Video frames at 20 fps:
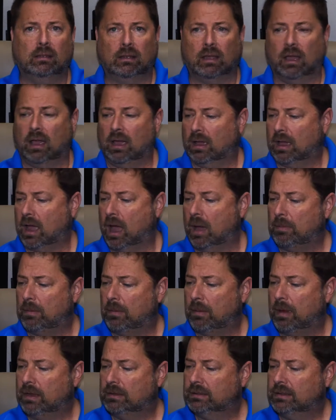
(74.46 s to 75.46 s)
a
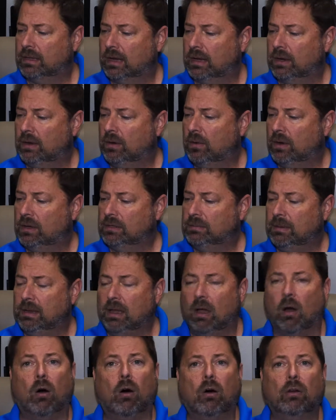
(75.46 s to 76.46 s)
compromise that annoys
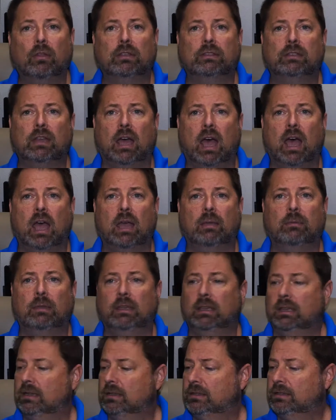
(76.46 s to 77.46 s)
me all the time
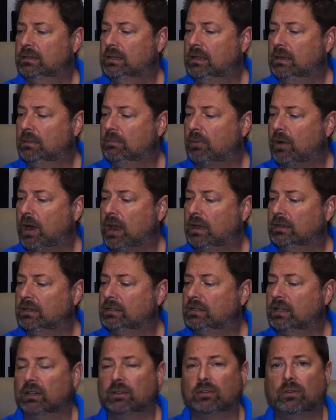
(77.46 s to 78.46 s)
is the
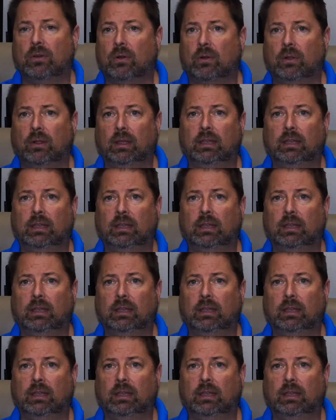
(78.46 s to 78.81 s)
brightness control.